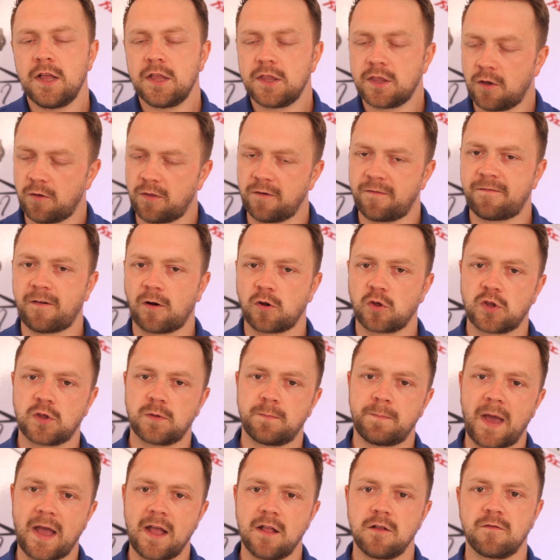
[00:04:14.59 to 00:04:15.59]
Now, the first
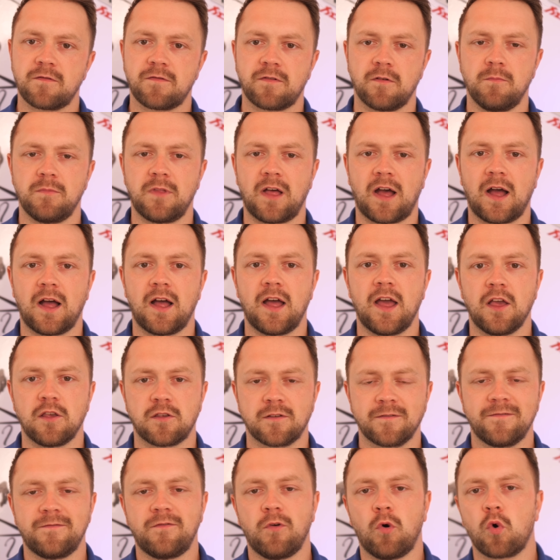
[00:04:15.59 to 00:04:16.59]
spend from that
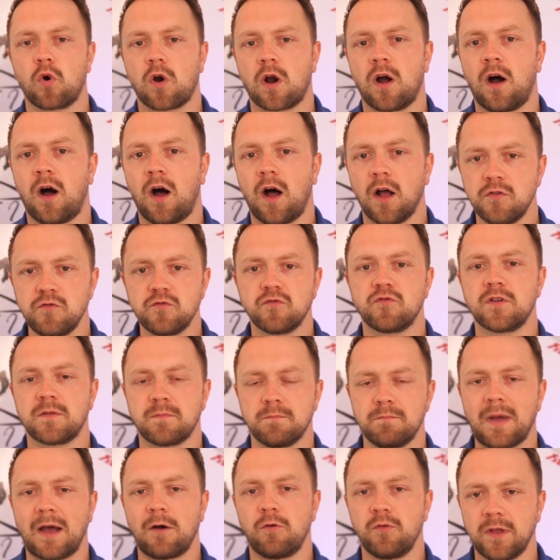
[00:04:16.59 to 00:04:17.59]
is 400
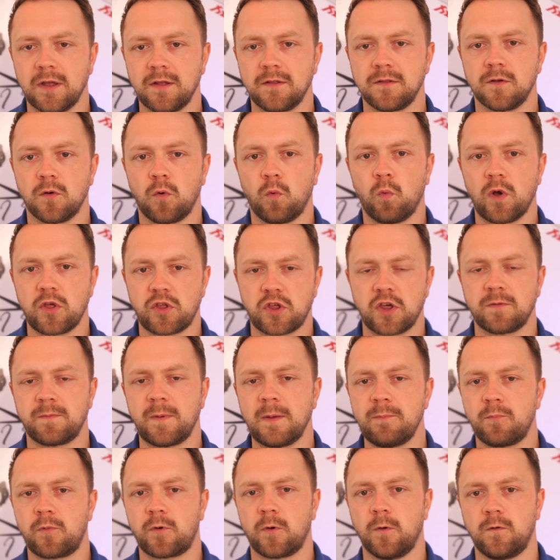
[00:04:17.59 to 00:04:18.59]
million, which has
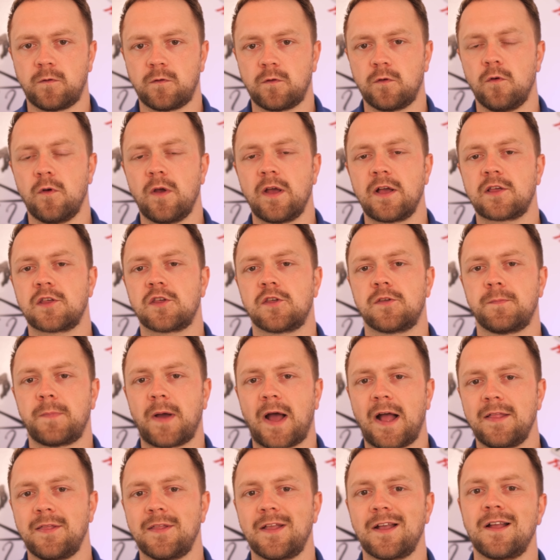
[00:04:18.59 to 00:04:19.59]
been put to
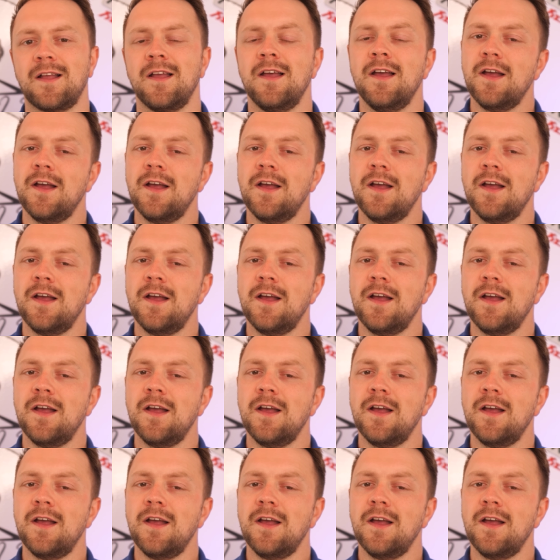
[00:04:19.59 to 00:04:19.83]
expanding